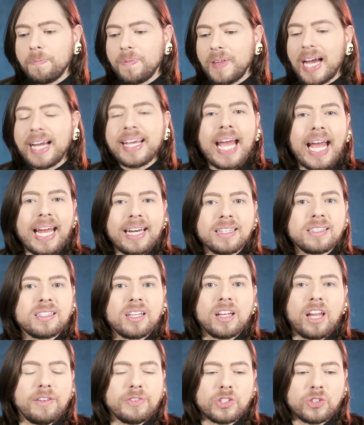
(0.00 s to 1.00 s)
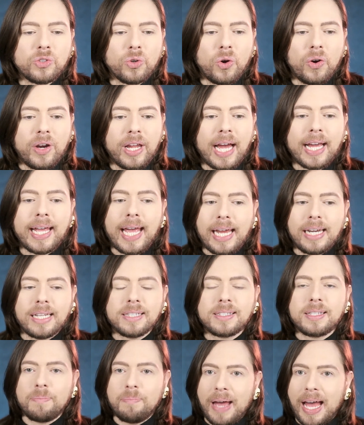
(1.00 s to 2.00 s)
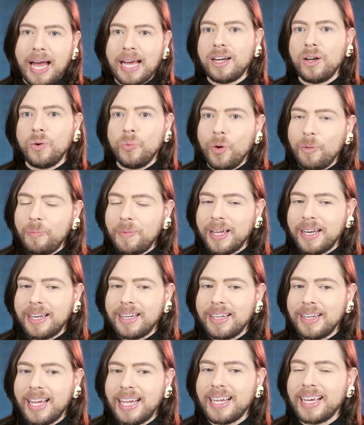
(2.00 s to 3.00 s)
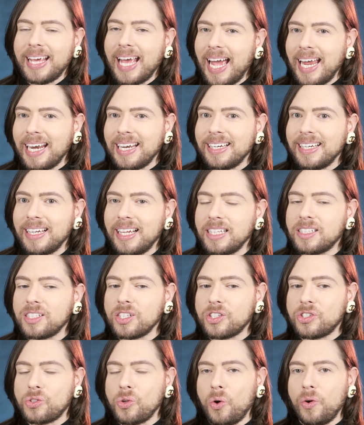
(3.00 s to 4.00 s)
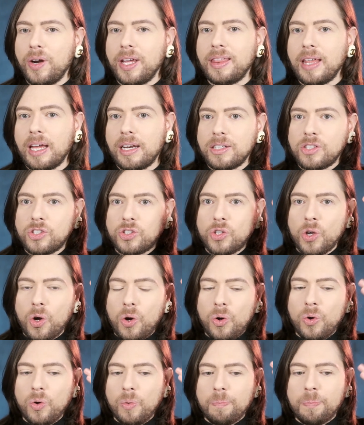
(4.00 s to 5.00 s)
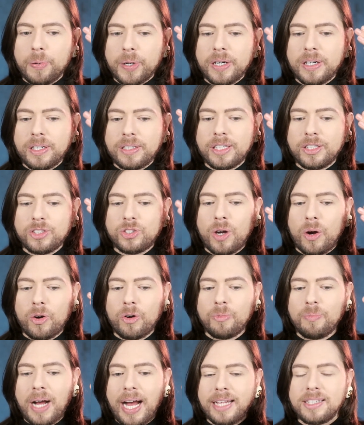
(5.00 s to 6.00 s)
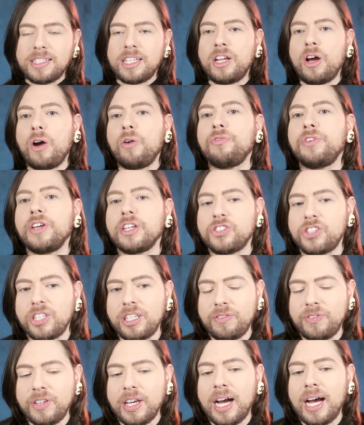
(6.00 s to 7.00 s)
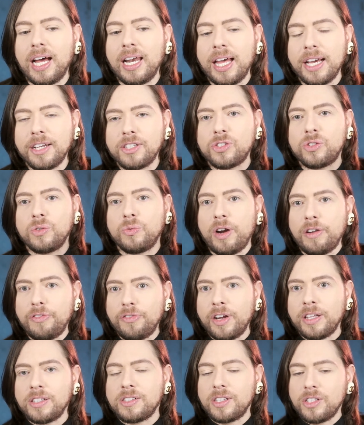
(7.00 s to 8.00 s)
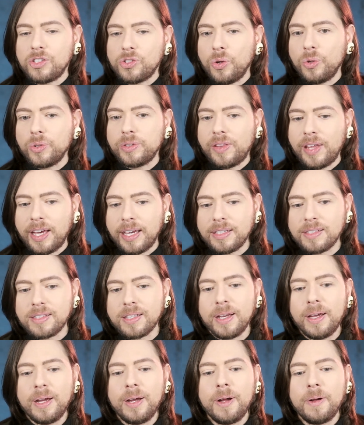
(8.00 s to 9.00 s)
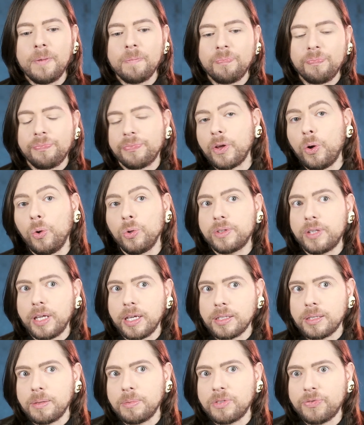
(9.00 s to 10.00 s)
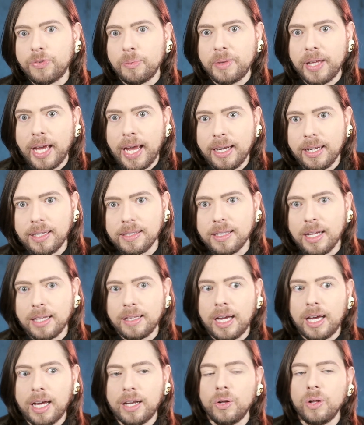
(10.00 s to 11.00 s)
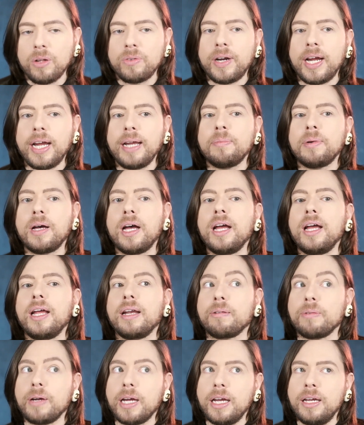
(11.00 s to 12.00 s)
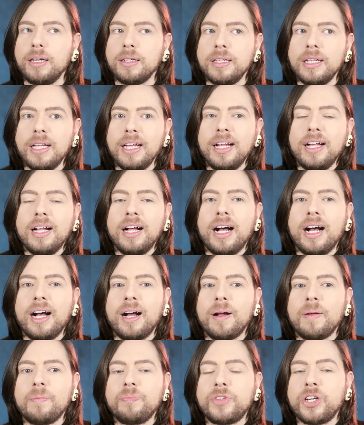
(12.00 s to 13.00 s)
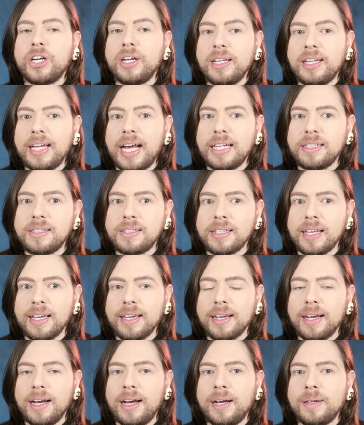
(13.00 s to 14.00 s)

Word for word: Again, it's a love story. Again, it's a man and a woman. And again, it's a story that is so burned into our minds. And now Virginie Viard likes to reference these old things. Old things. It was from the 80s, not that old, right? But anyway, Dirty Dancing.